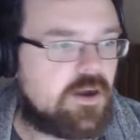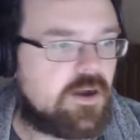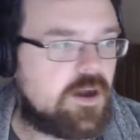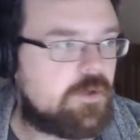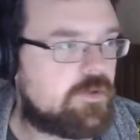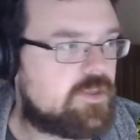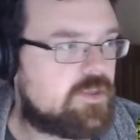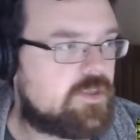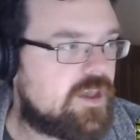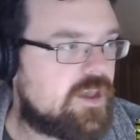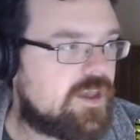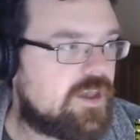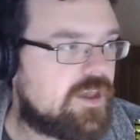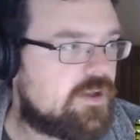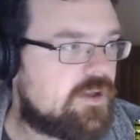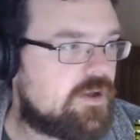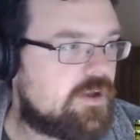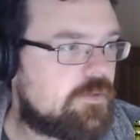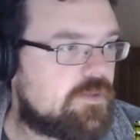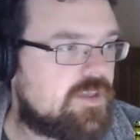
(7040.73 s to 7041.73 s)
I would say
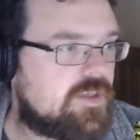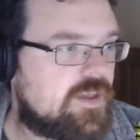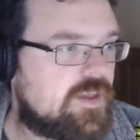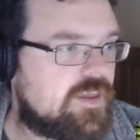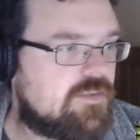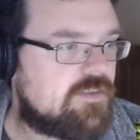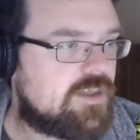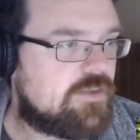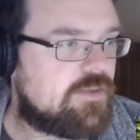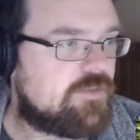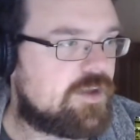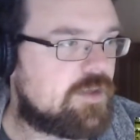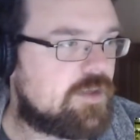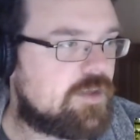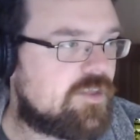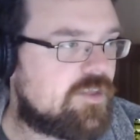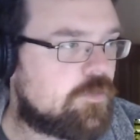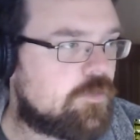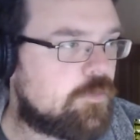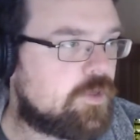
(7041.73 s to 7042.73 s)
there are definitely
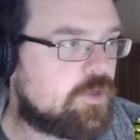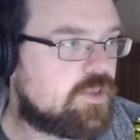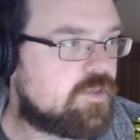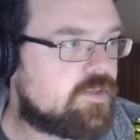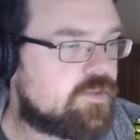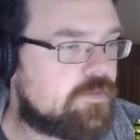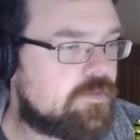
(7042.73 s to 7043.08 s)
better ones.